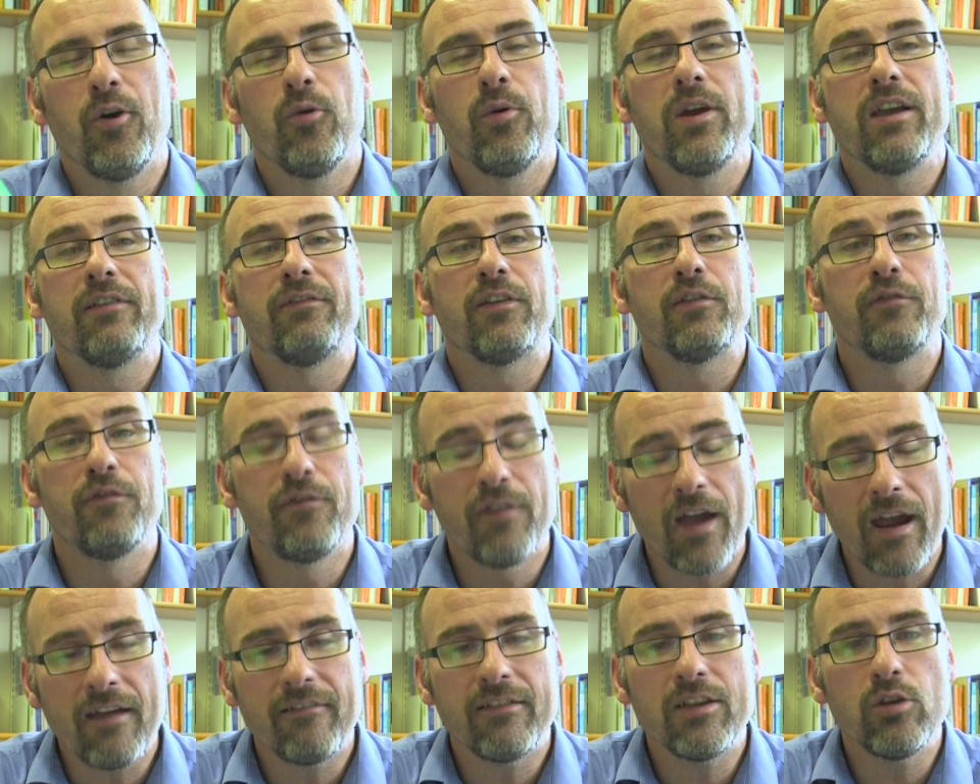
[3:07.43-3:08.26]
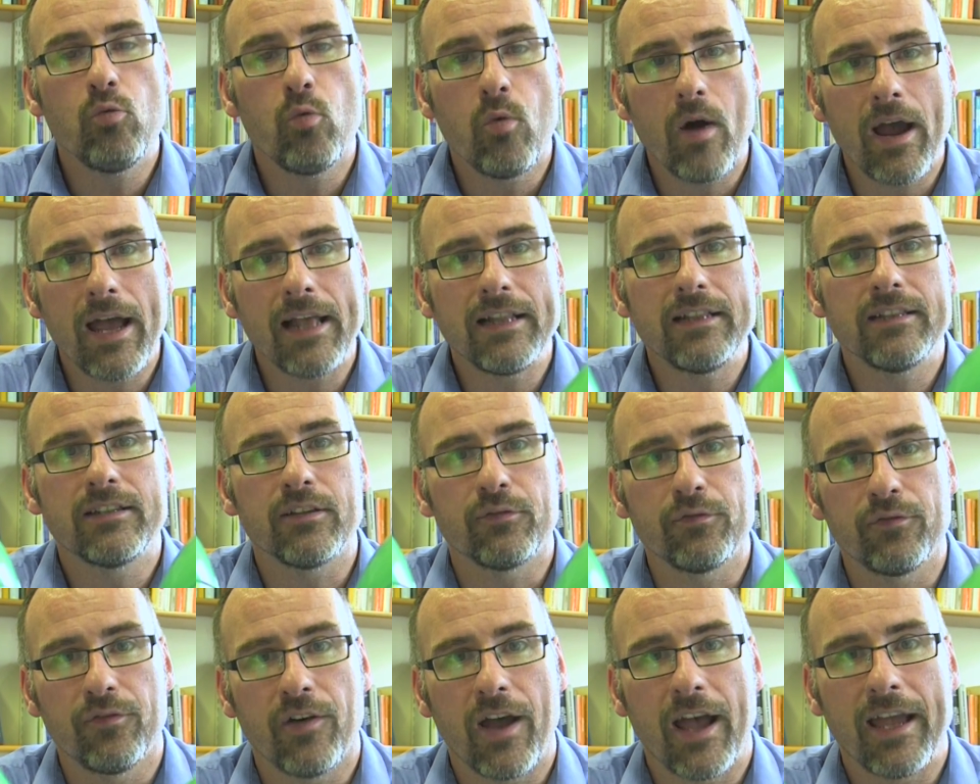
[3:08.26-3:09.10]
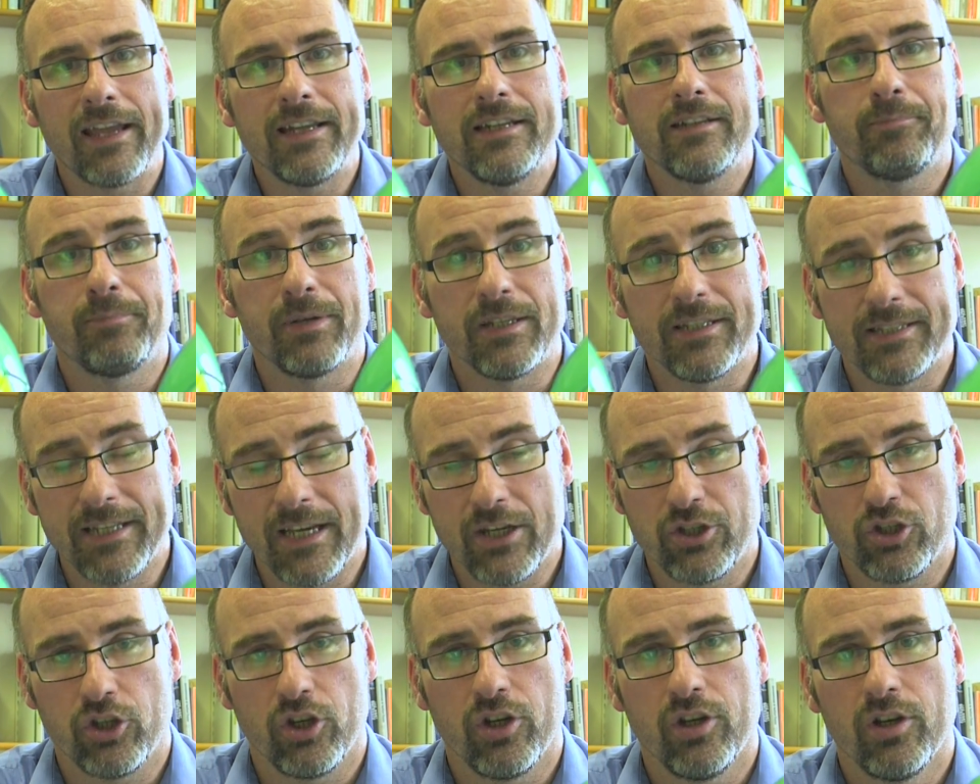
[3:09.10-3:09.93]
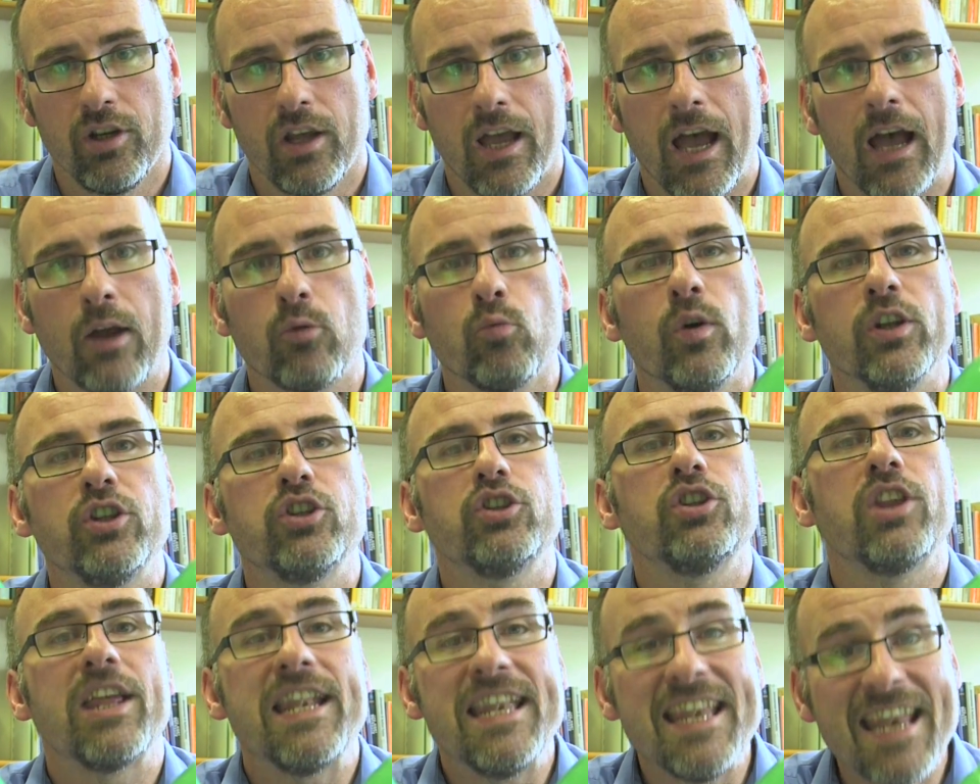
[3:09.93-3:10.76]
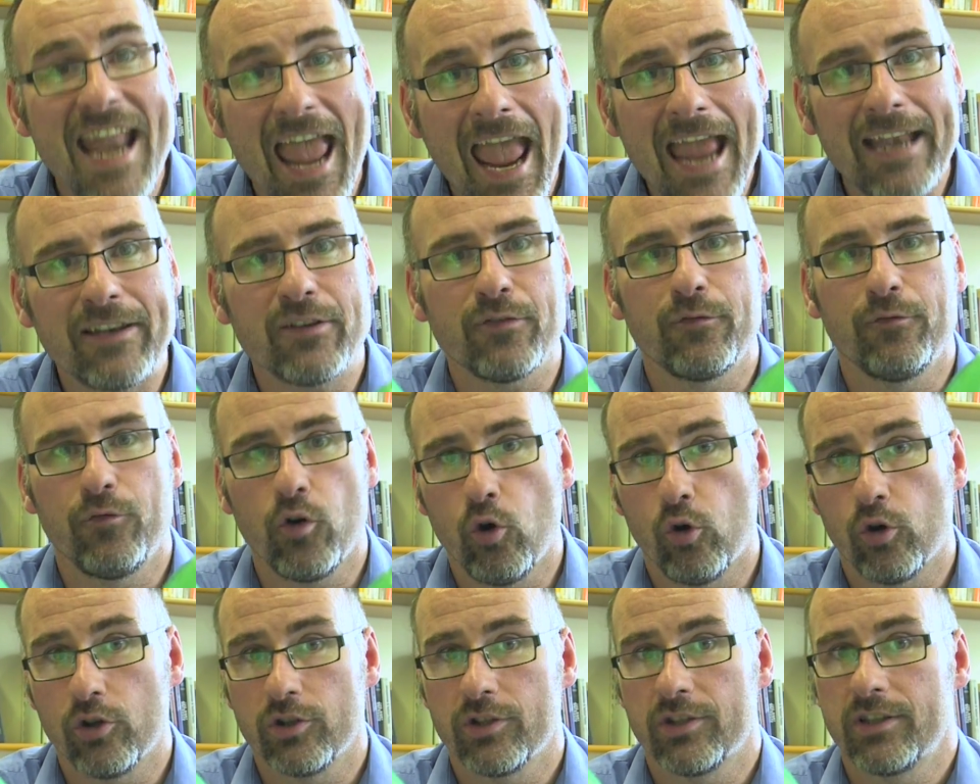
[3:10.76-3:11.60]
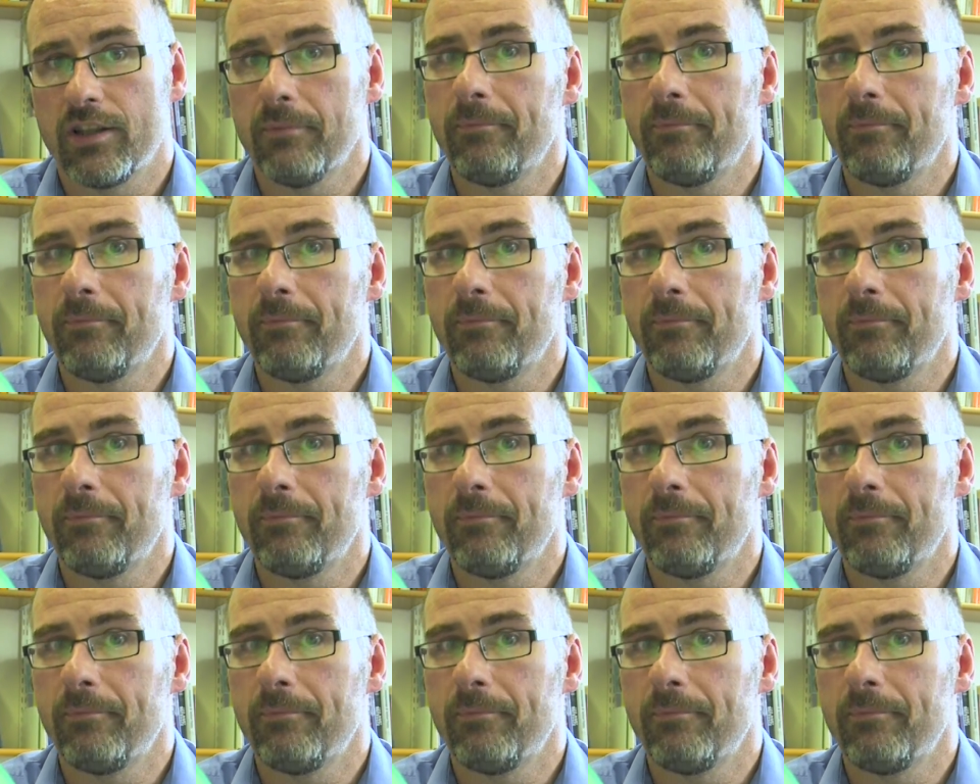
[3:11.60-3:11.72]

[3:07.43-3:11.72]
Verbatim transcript: We have a very well-defined position at which the net force,